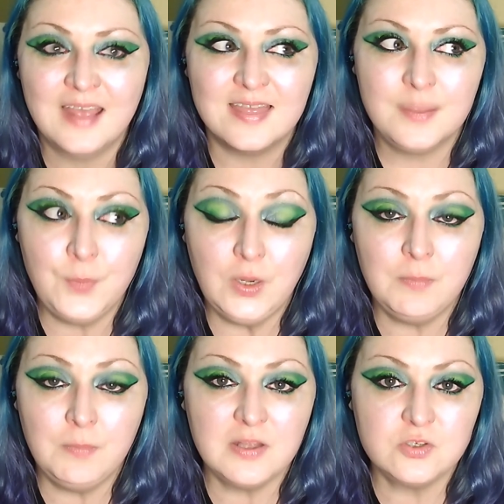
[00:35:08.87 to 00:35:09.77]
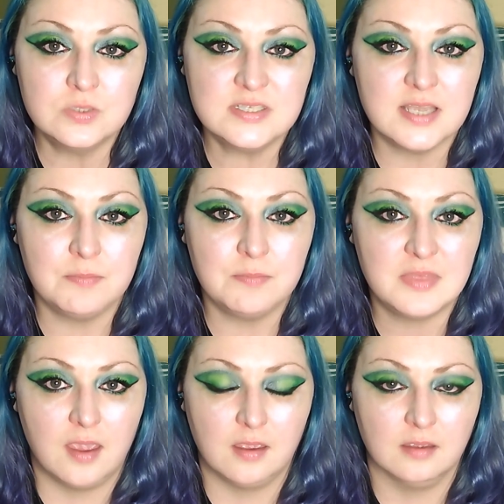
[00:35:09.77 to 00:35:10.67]
they're pretty much all the same
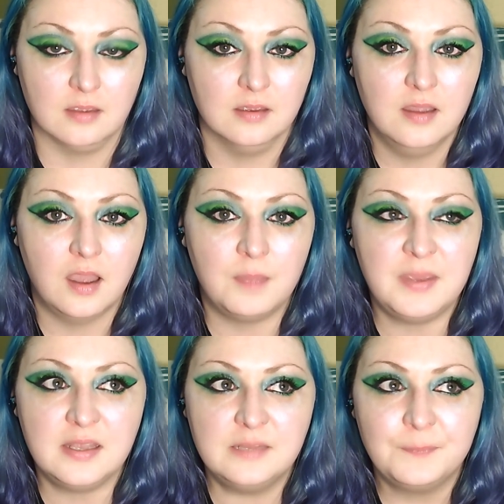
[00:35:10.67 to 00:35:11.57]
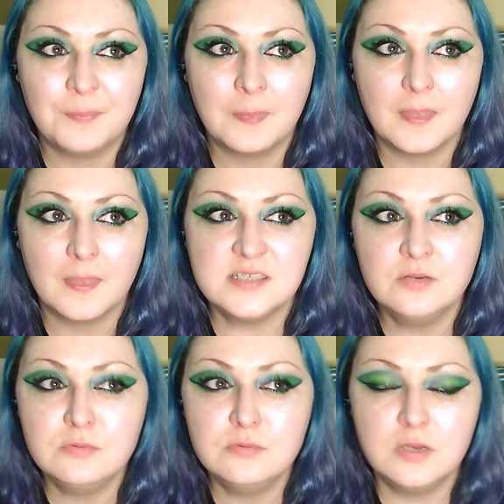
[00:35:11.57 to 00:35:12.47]
thing. I mean, I
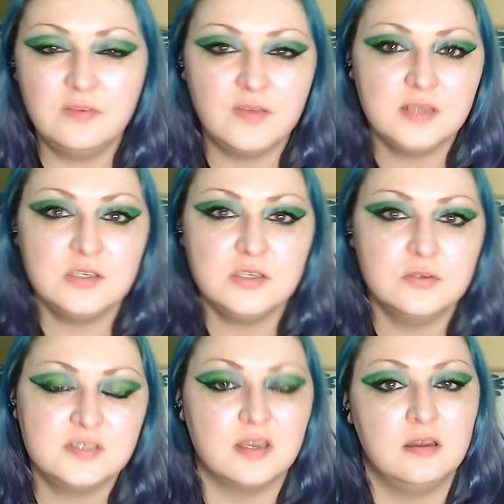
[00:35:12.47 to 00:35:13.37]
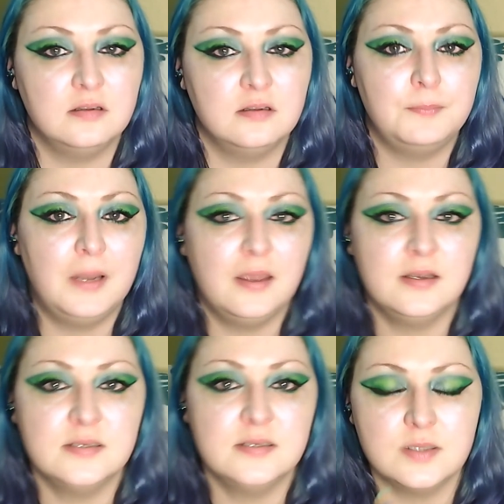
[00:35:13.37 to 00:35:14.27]
don't know if I'd use certain lip
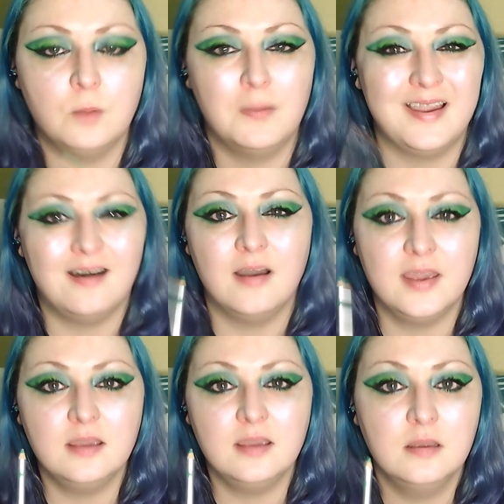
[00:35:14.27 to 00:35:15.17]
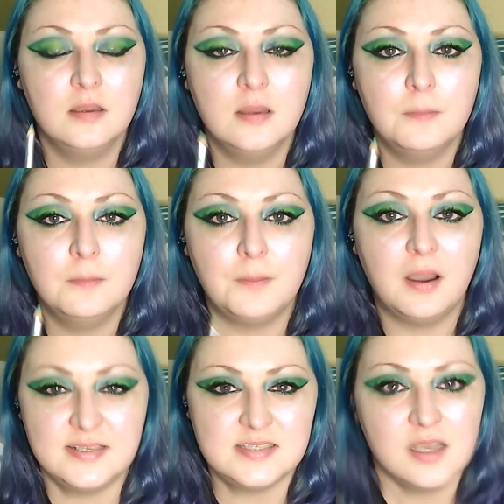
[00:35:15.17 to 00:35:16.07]
liners on my eye, but
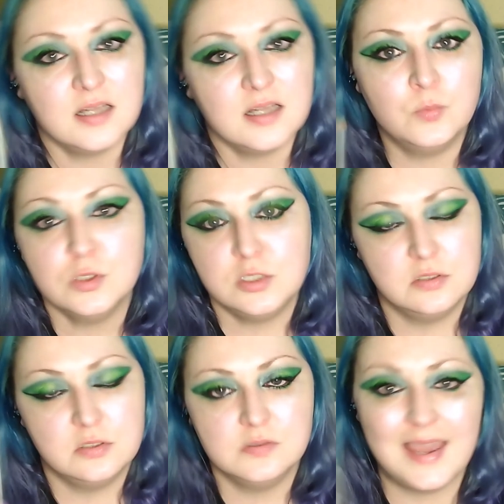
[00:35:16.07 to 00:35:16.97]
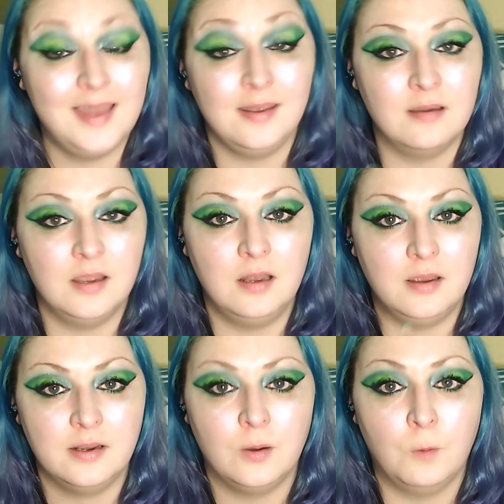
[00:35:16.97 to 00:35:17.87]
I certainly would use any
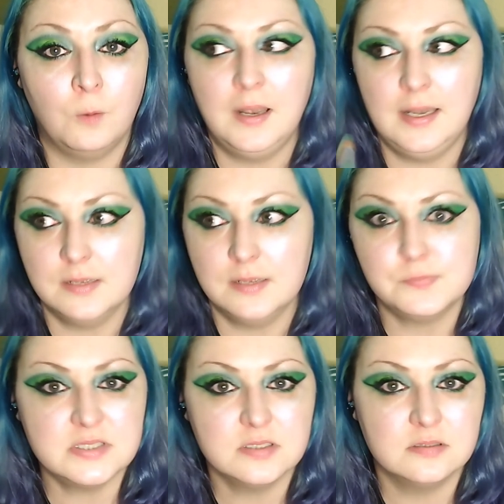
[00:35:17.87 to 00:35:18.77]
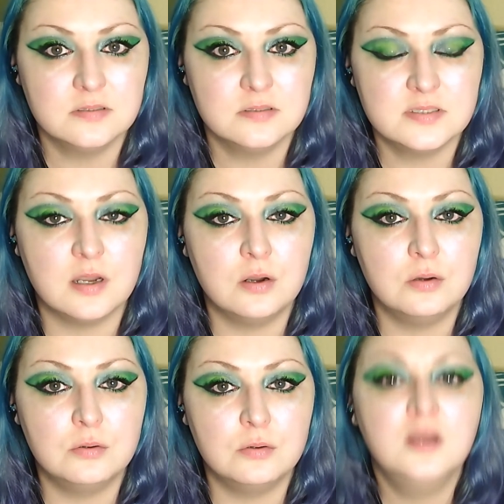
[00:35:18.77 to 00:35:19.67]
eyeliner on my lips.
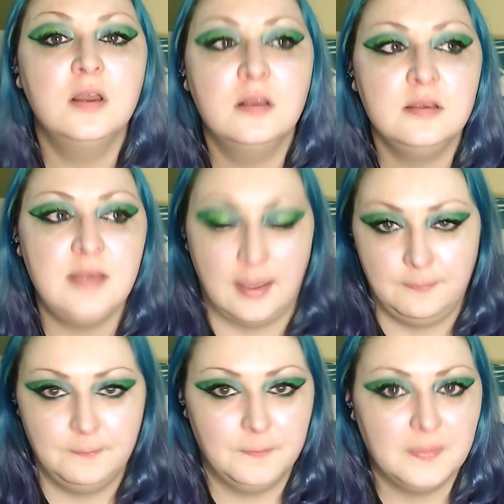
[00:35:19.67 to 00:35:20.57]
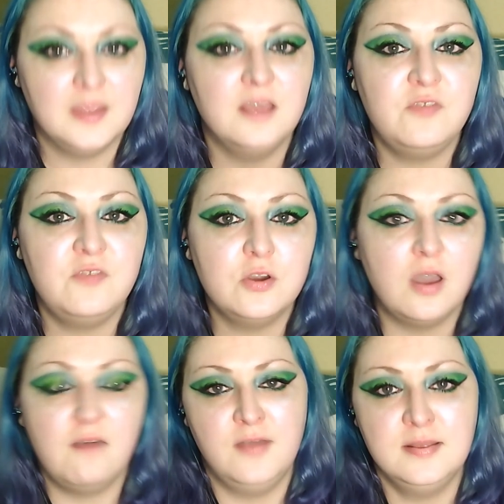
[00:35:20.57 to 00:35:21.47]
So yeah, if you
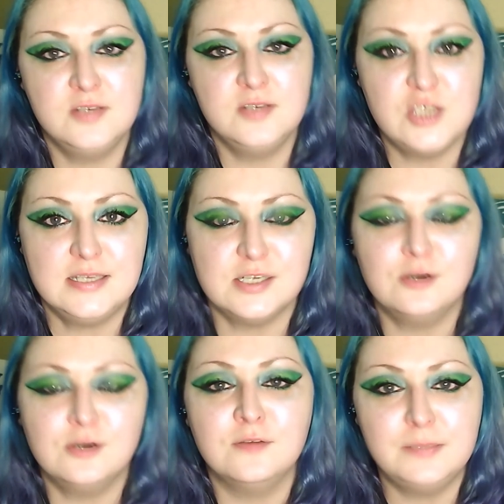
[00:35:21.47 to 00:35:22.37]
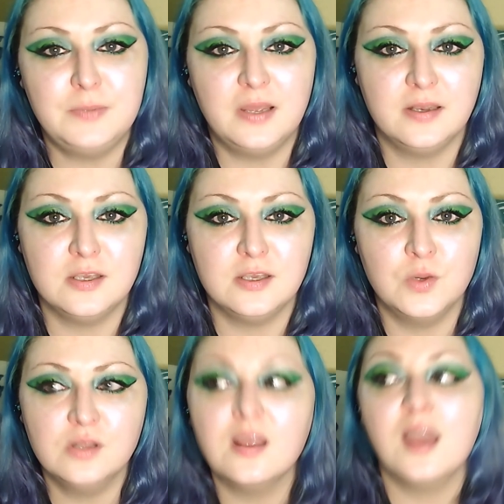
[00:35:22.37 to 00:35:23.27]
can't find the shade of lip liner you
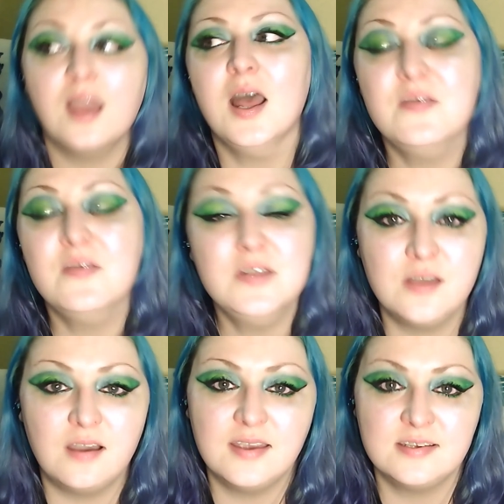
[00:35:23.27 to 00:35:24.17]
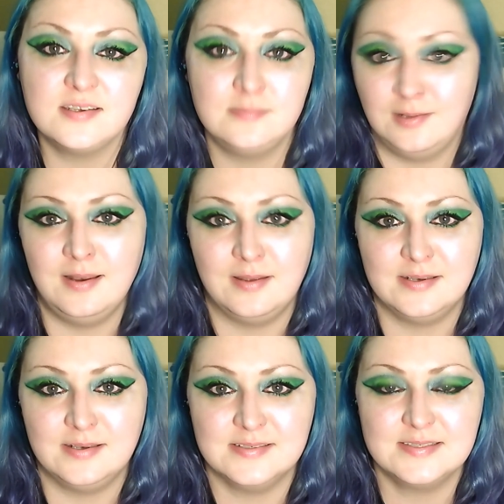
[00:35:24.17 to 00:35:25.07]
want, have a look at
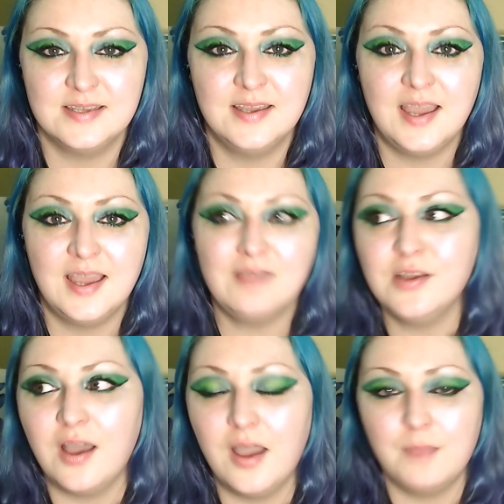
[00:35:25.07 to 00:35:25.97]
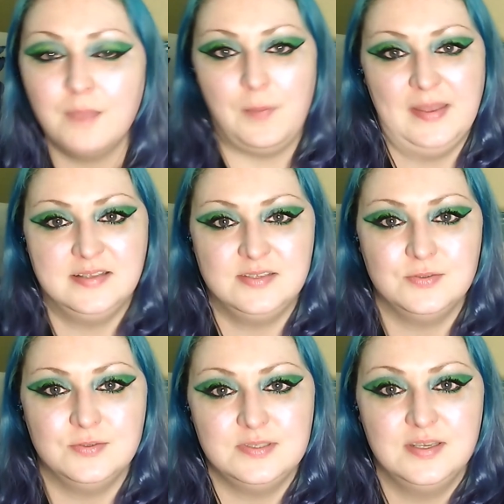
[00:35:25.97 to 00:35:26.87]
eyeliners. Have a look at eyebrow pencils.